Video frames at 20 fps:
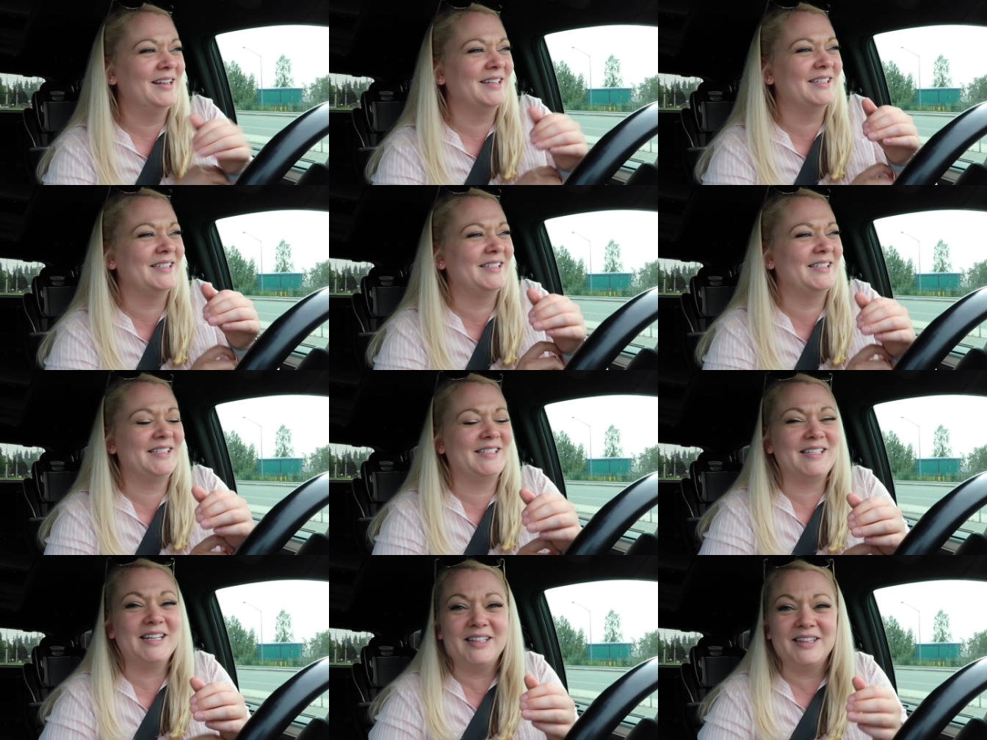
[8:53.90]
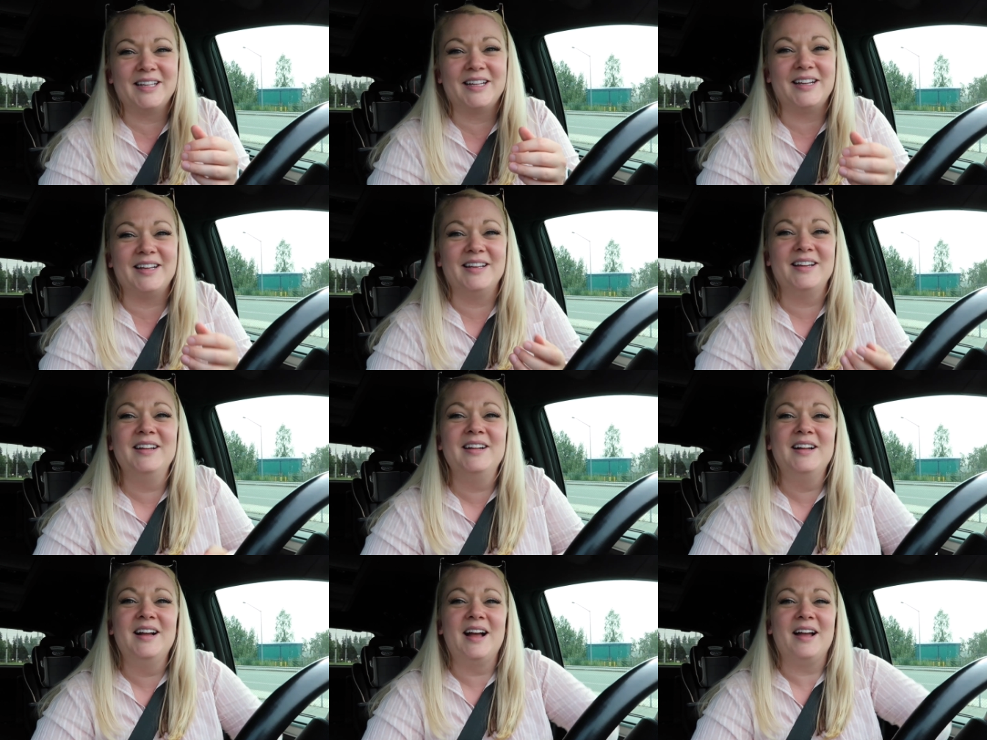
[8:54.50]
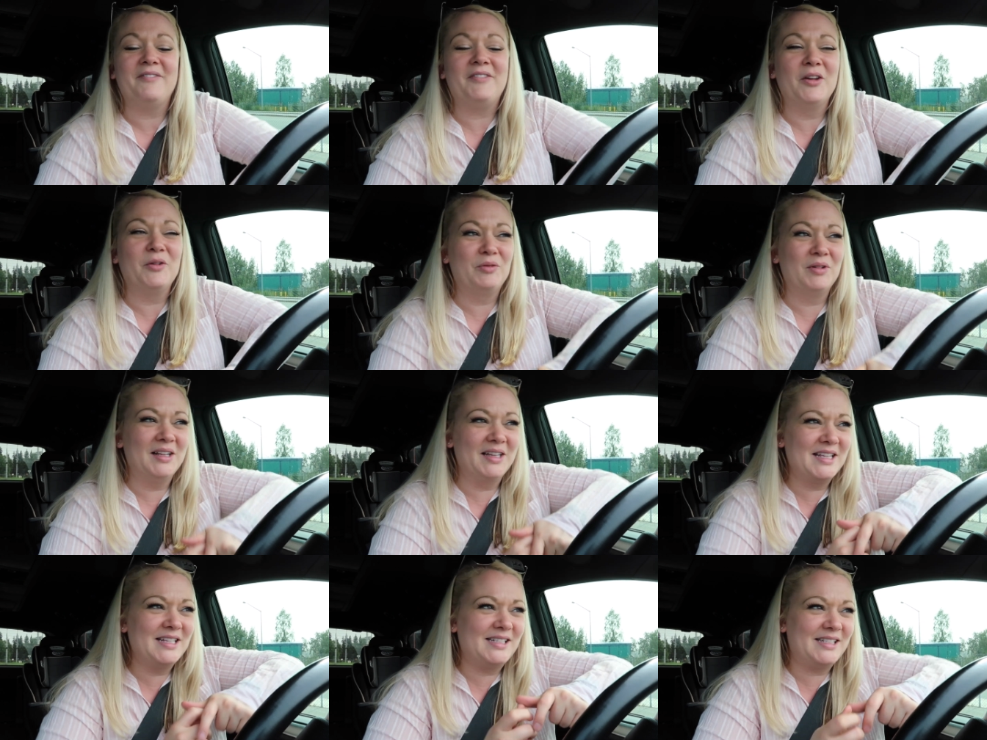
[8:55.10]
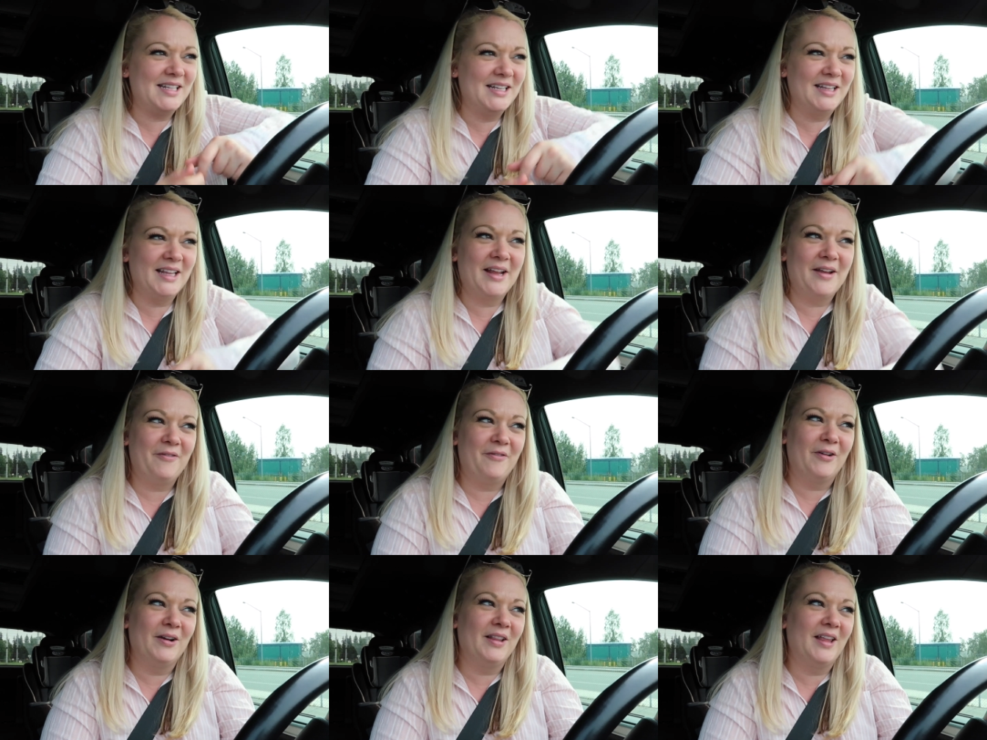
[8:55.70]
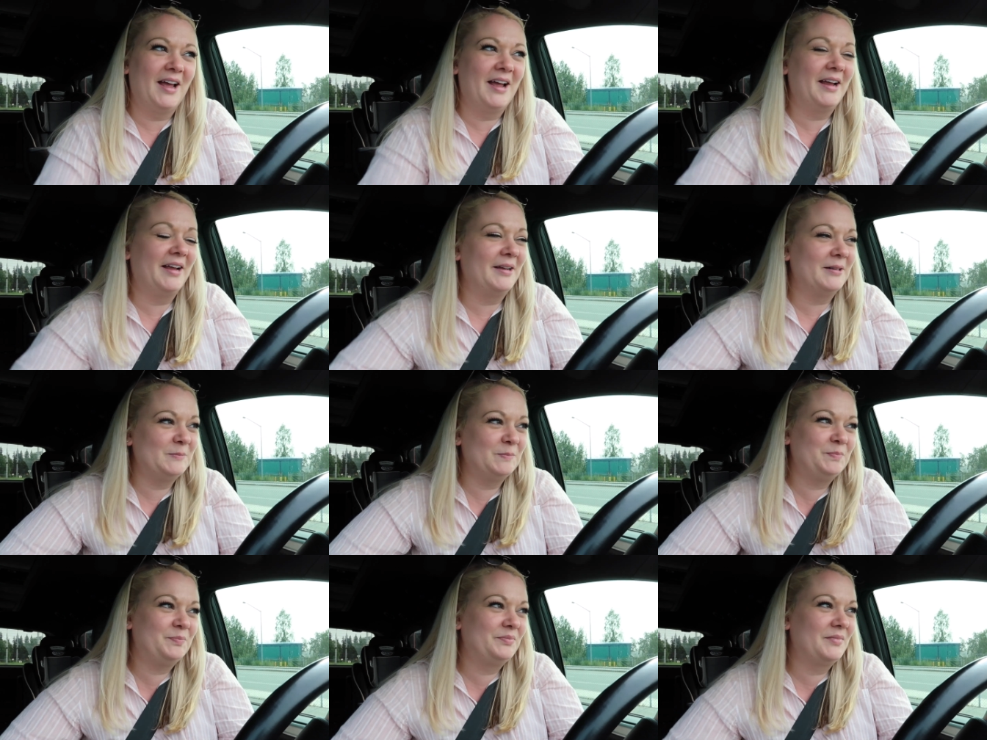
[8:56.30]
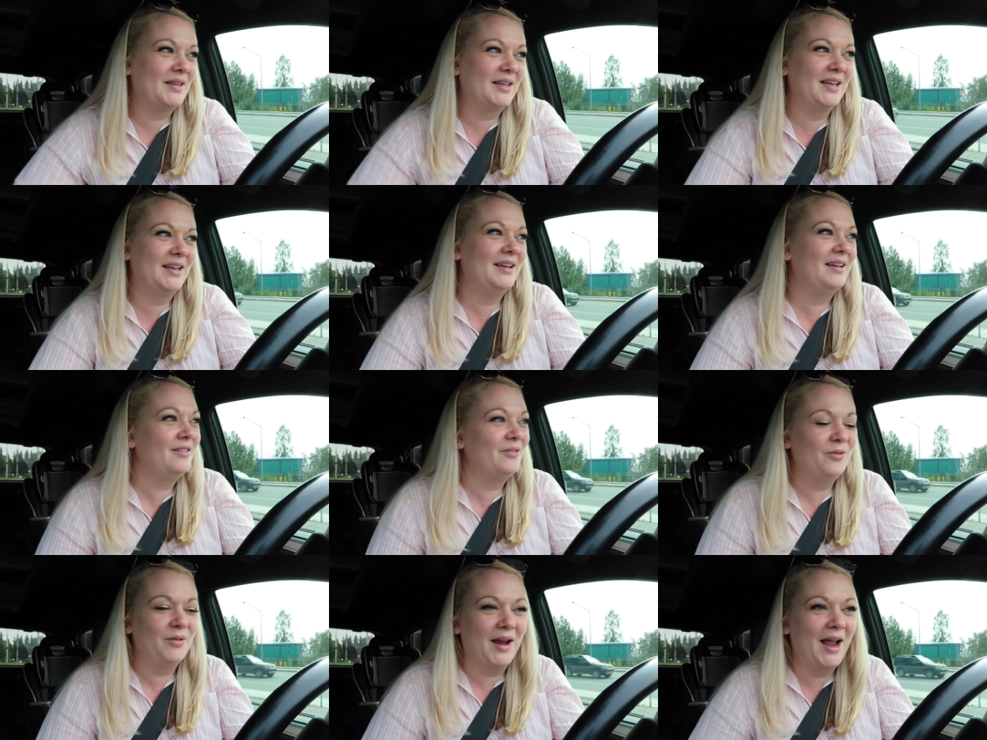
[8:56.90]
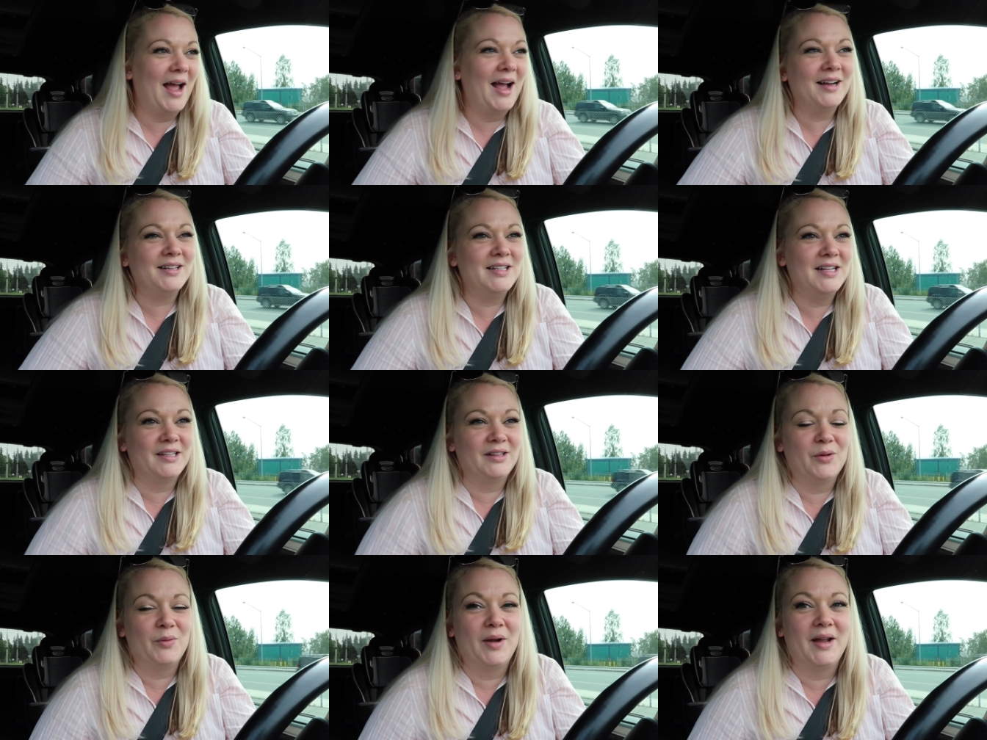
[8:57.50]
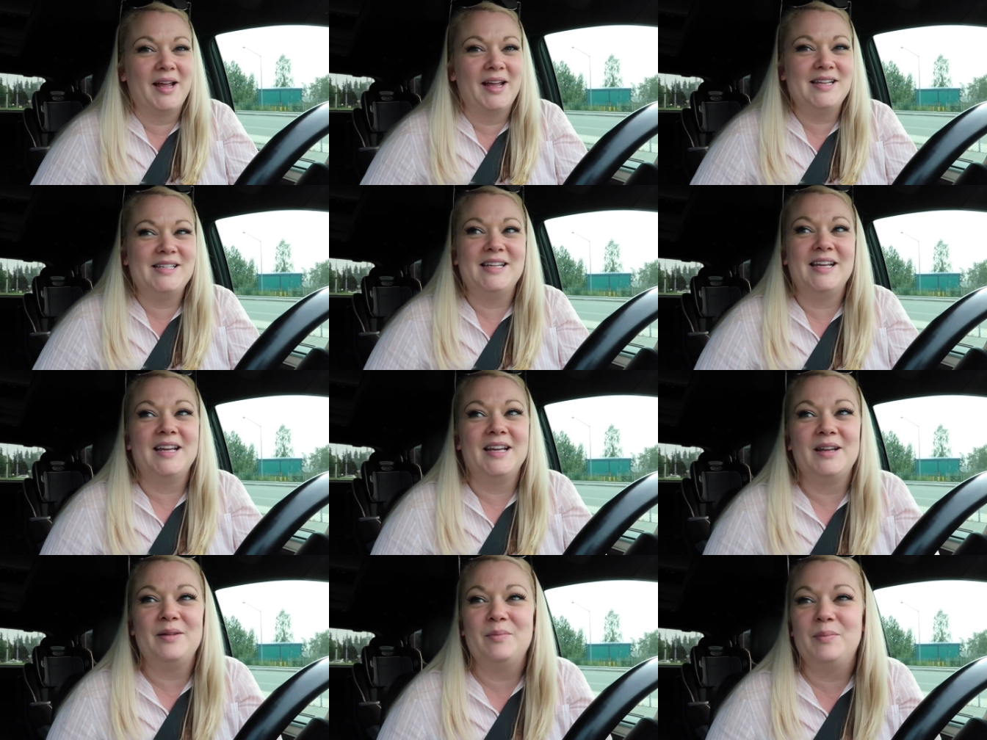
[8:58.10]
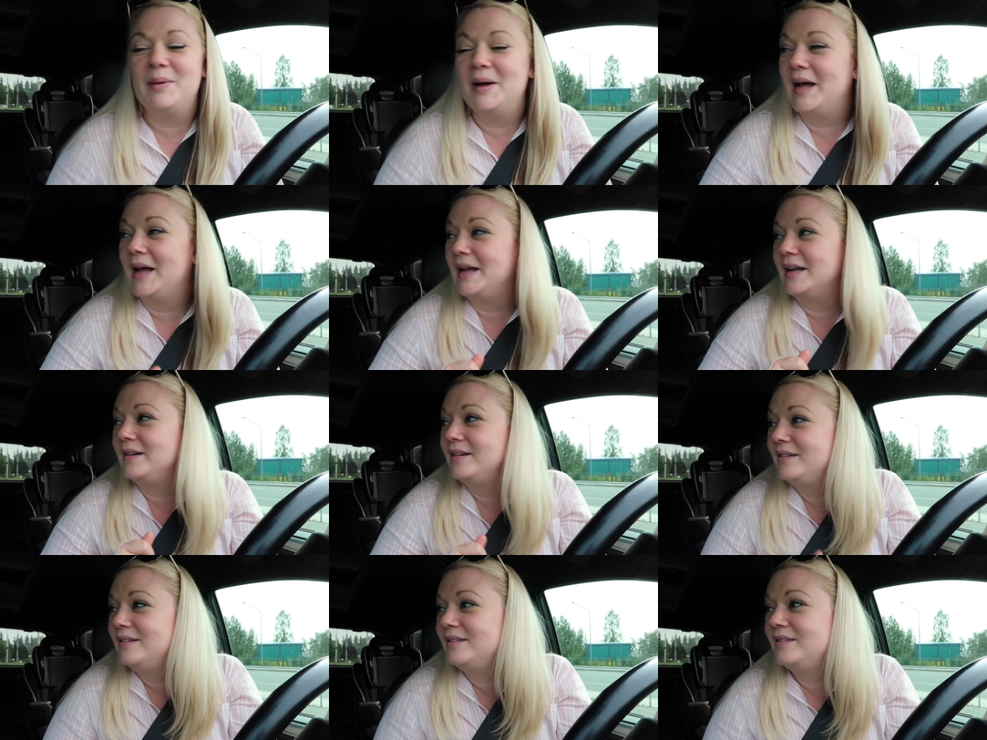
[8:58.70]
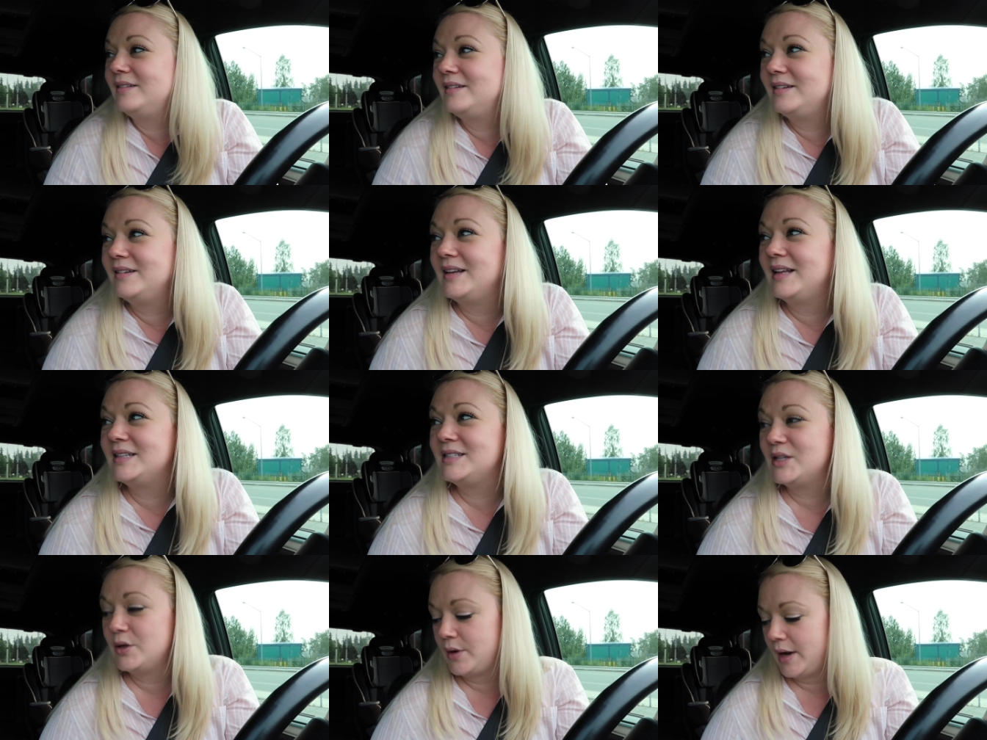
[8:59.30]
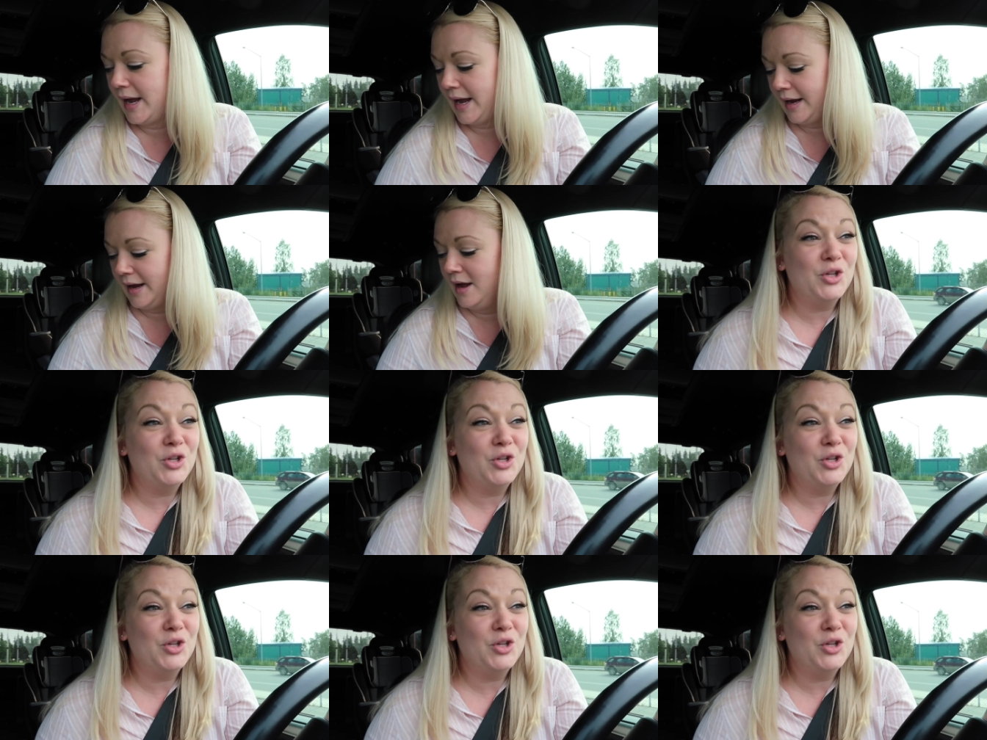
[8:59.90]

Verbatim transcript: Silly. I feel really silly for like reacting the way I did, but it's okay.